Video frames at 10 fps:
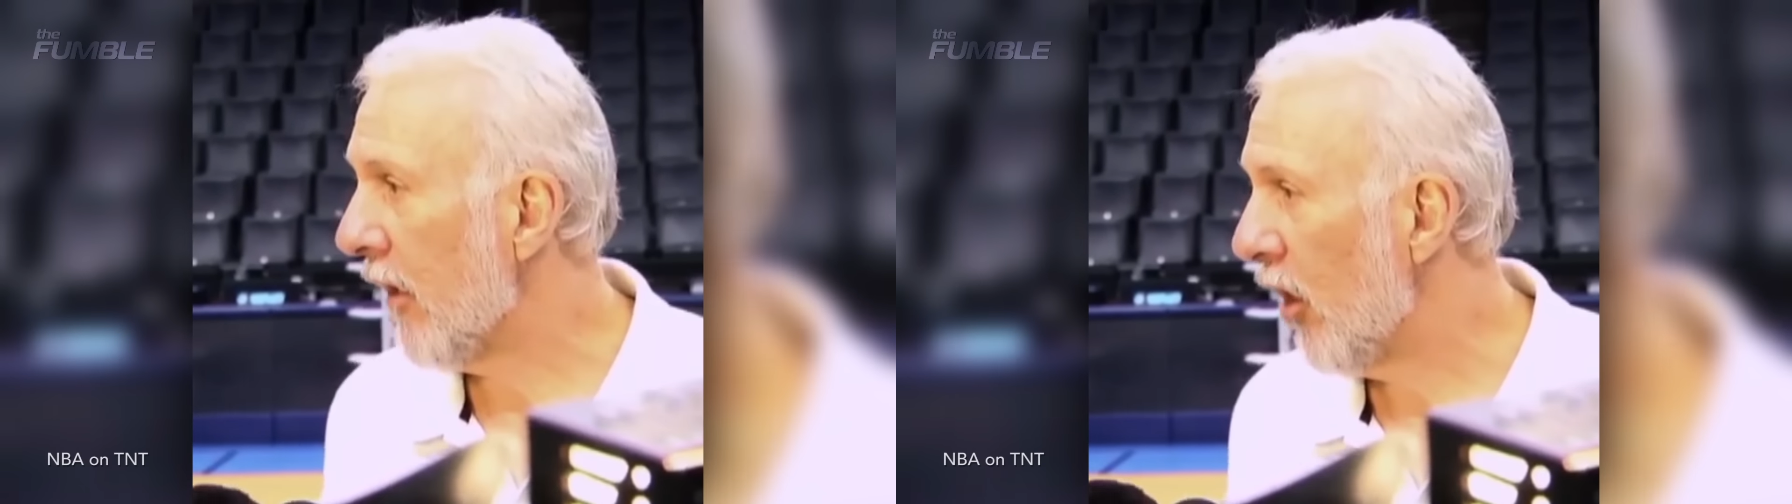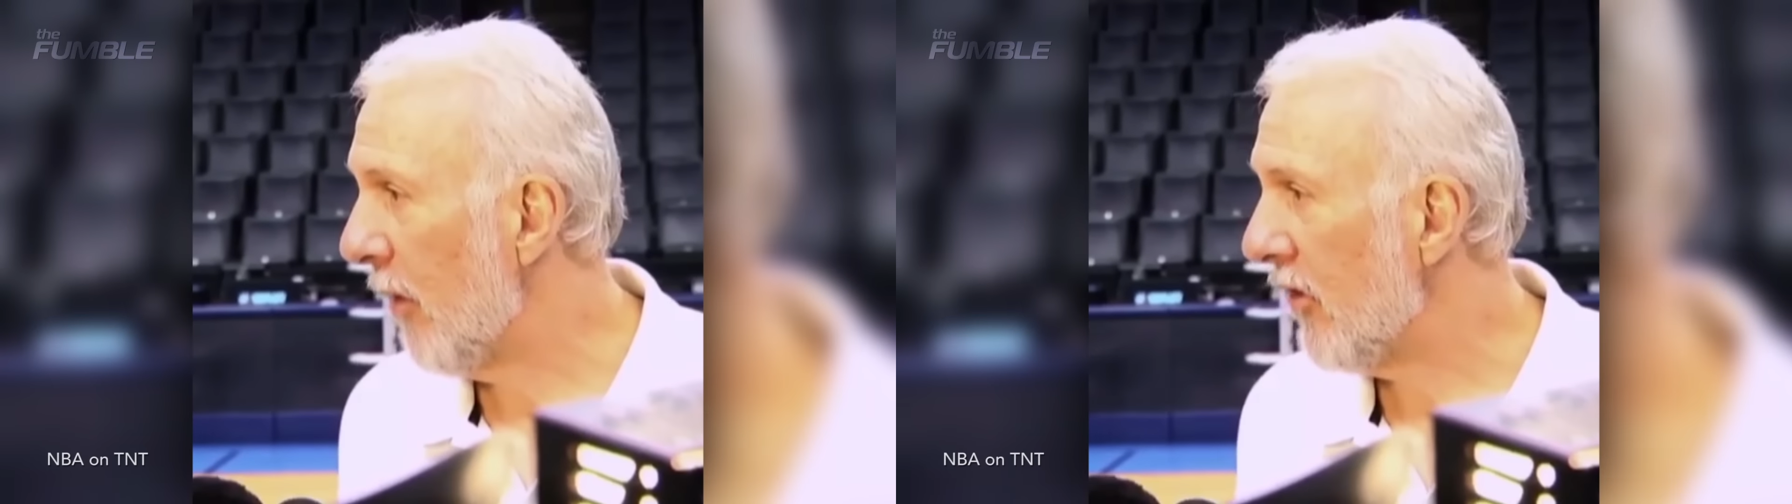
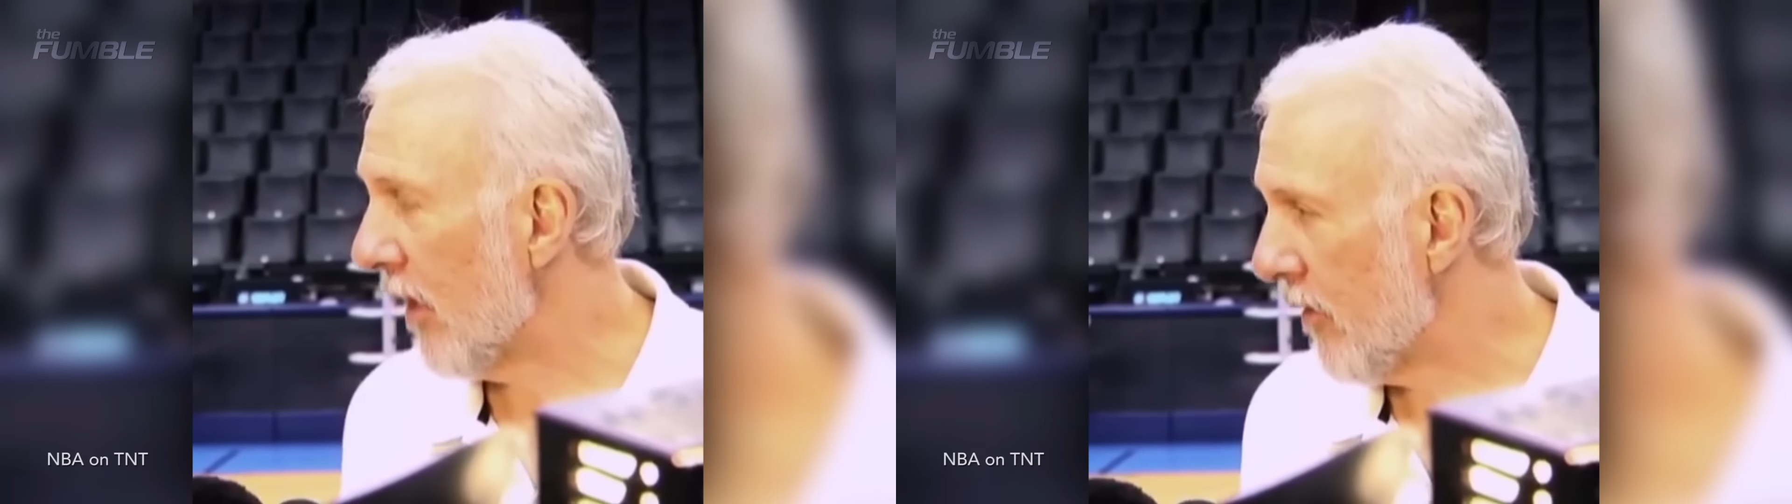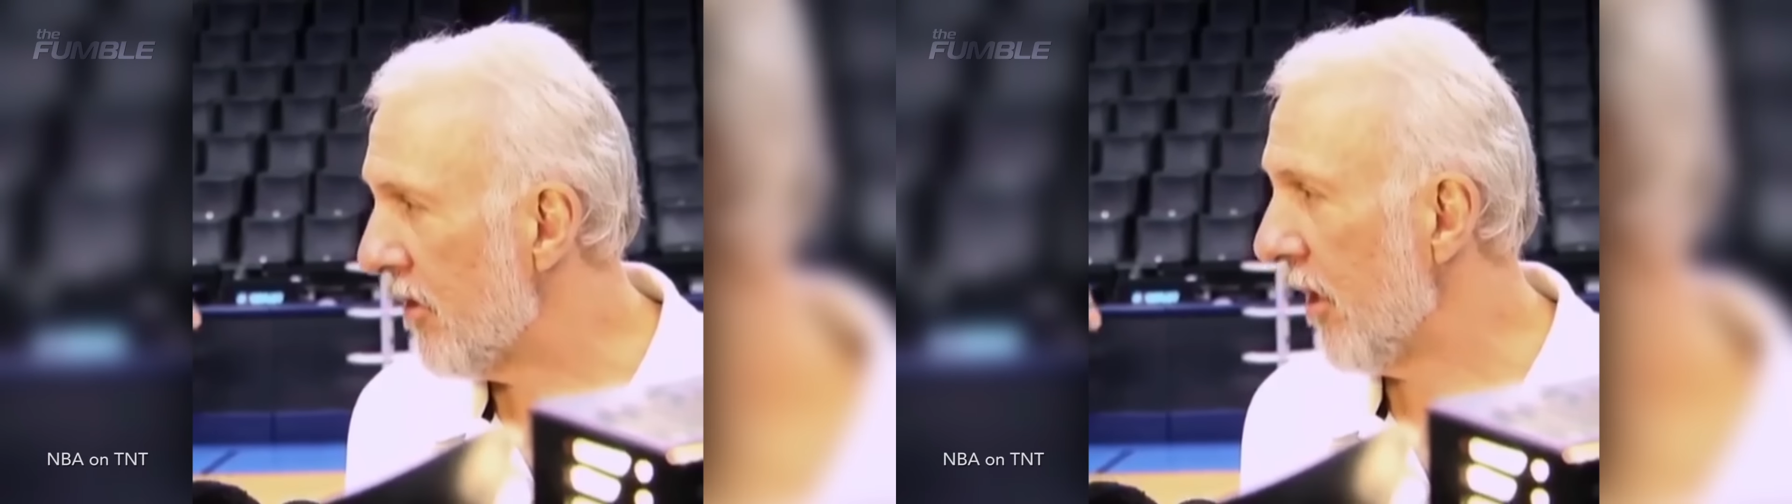that nobody's
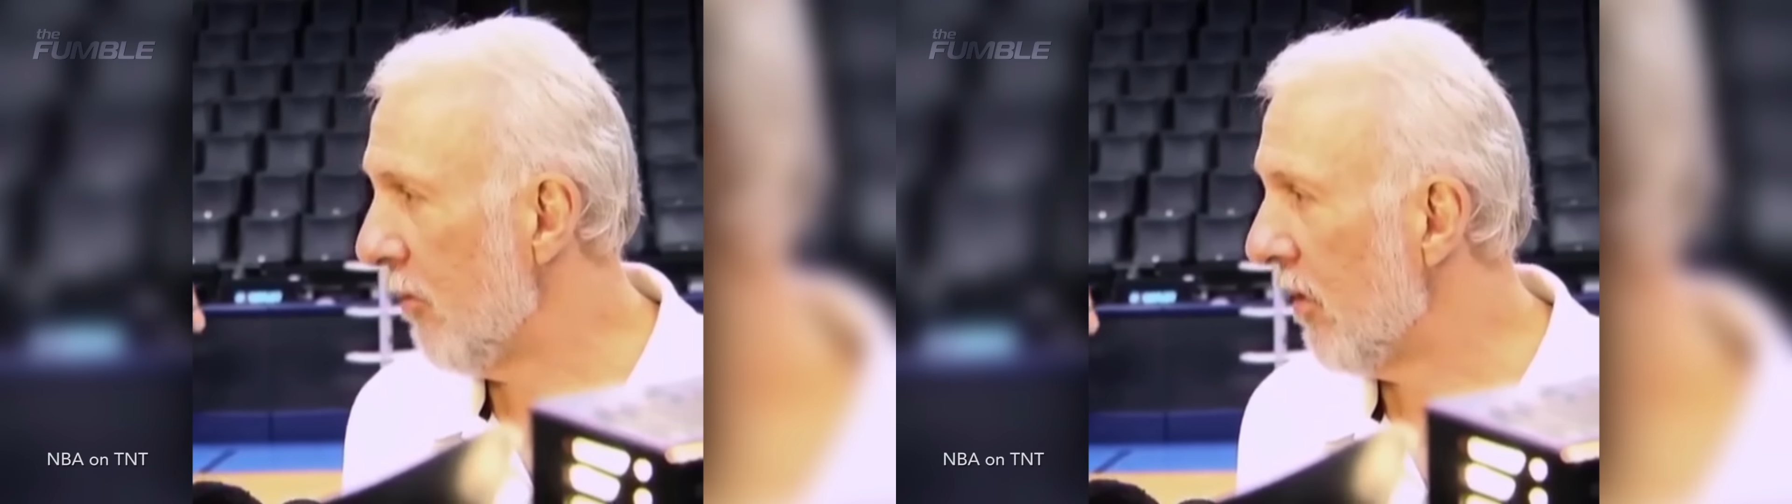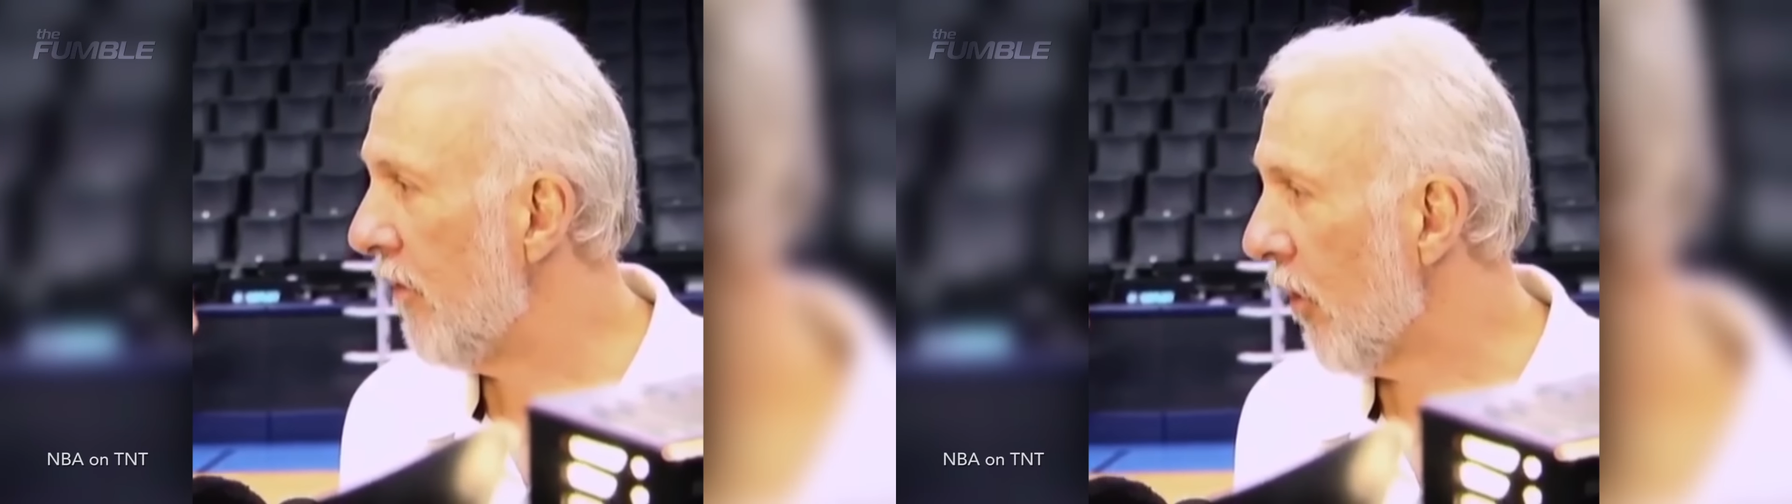ever
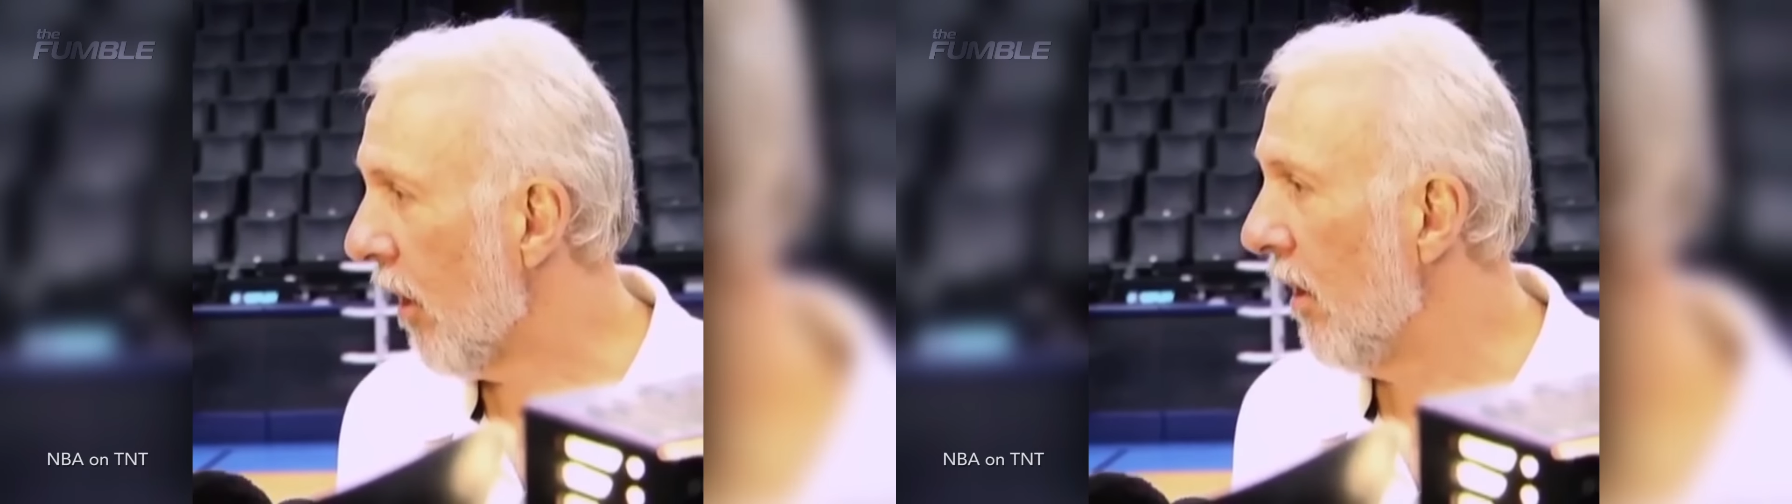seen before,